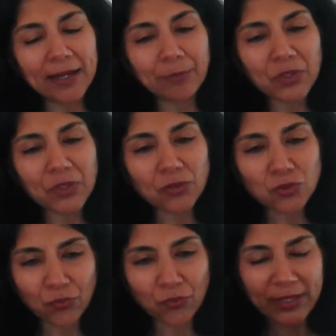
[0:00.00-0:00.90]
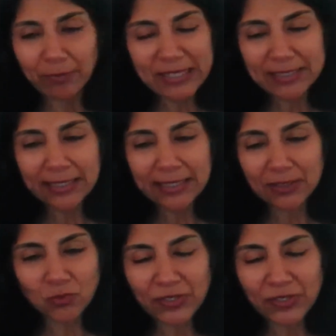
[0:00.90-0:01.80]
Sufi mystics and
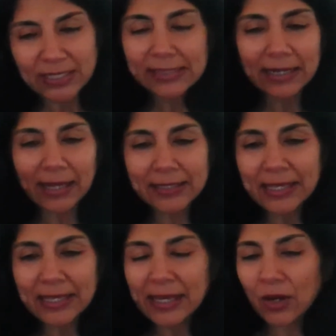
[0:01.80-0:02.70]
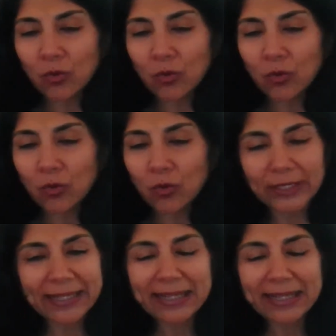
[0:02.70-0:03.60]
Sufi silsilas who are then
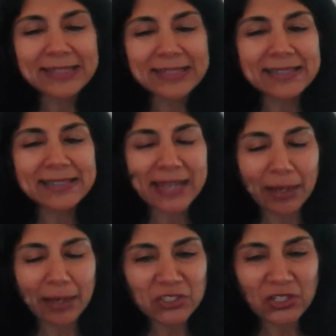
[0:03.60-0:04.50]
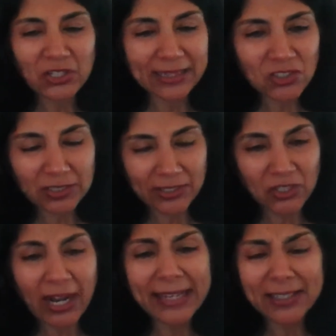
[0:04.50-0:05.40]
establishing their shrines on
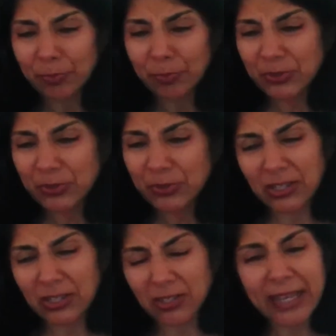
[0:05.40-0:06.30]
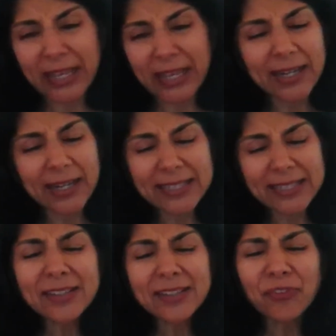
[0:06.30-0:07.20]
particular areas. And there's a fierce
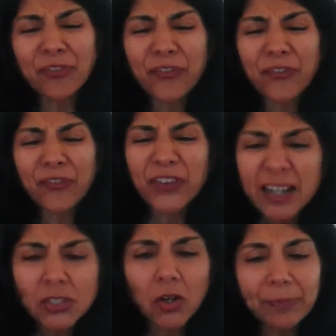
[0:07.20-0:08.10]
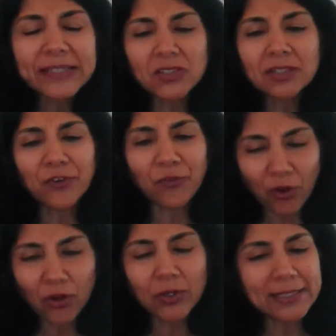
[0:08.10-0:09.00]
competition for followers
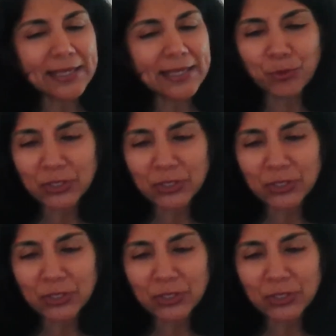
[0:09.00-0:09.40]
and political